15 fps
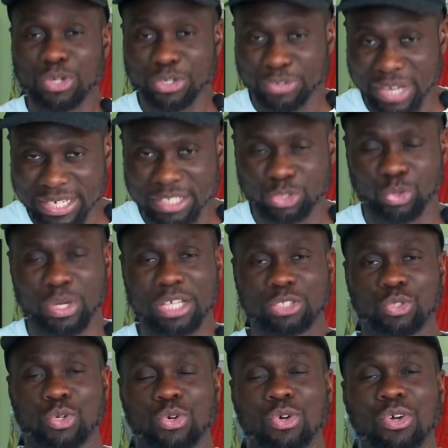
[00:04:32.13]
credit to
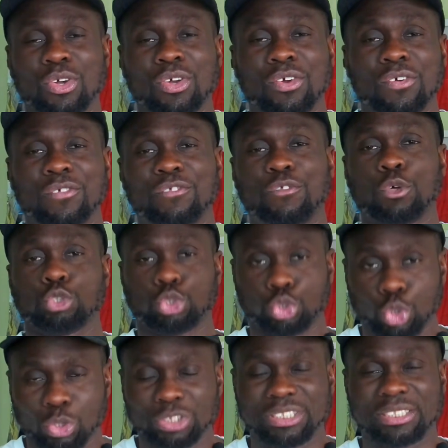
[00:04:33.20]
Eto for
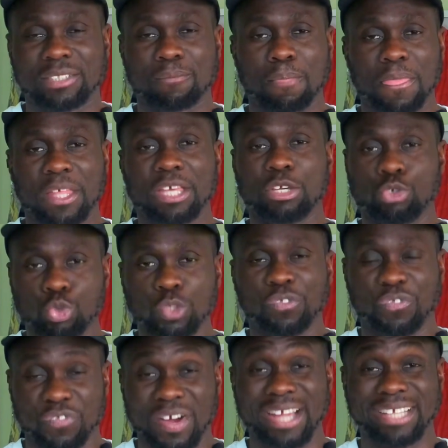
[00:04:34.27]
such a good
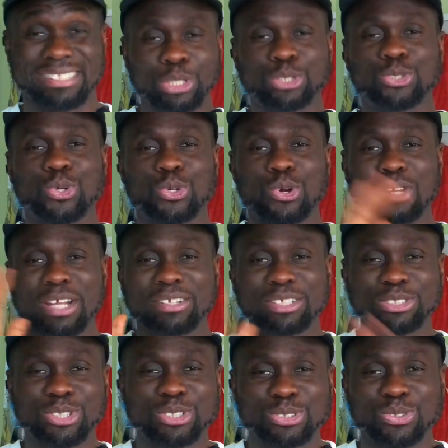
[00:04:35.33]
fight. So
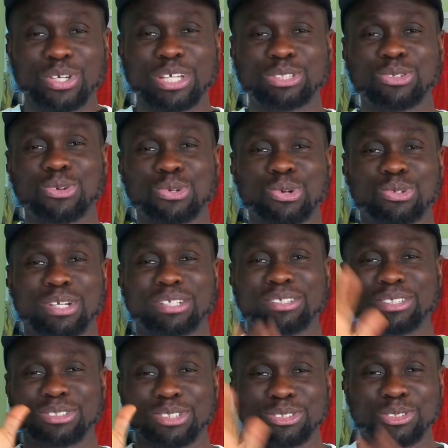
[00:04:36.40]
congratulations to Eto,
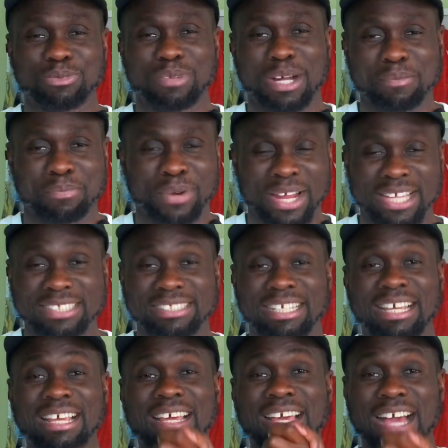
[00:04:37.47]
congratulations to Mark Brys.
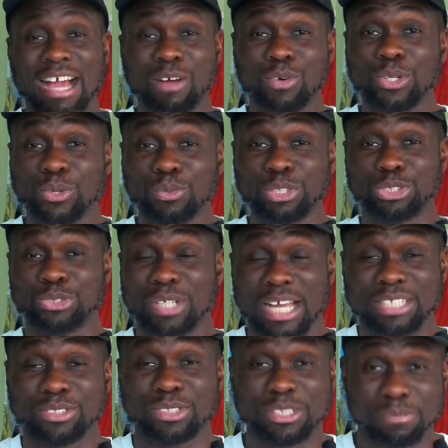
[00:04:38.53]
I want to wish you
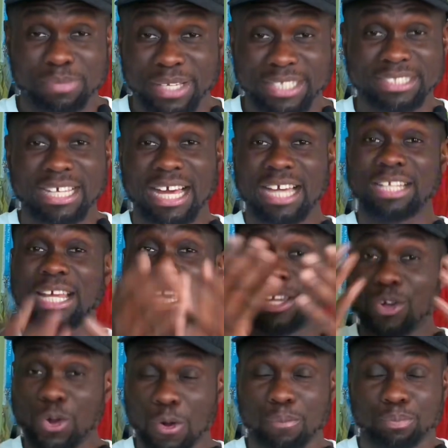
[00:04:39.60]
guys all the best and I
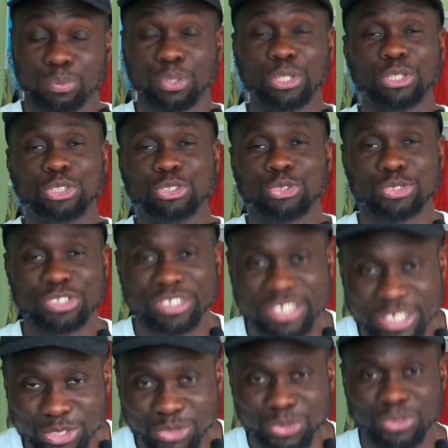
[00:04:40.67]
hope to
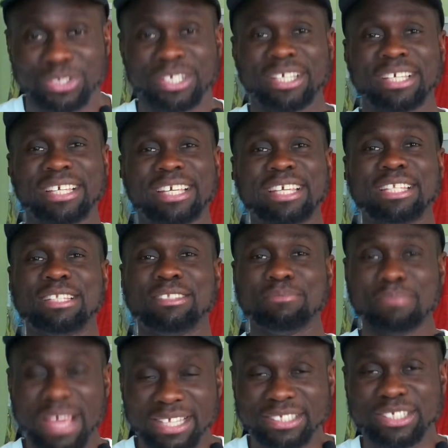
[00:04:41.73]
see you in
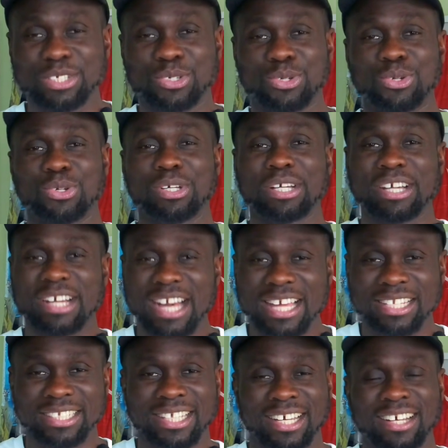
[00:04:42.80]
Mexico,
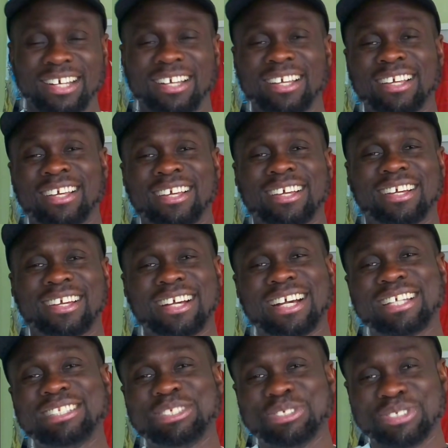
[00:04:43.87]
Canada,
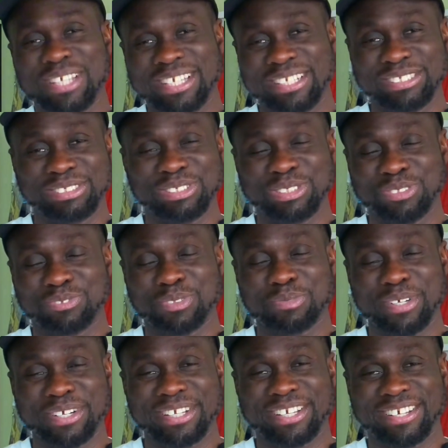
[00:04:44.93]
and the United States of
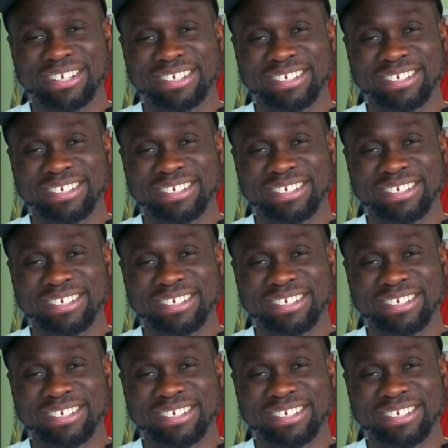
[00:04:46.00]
America.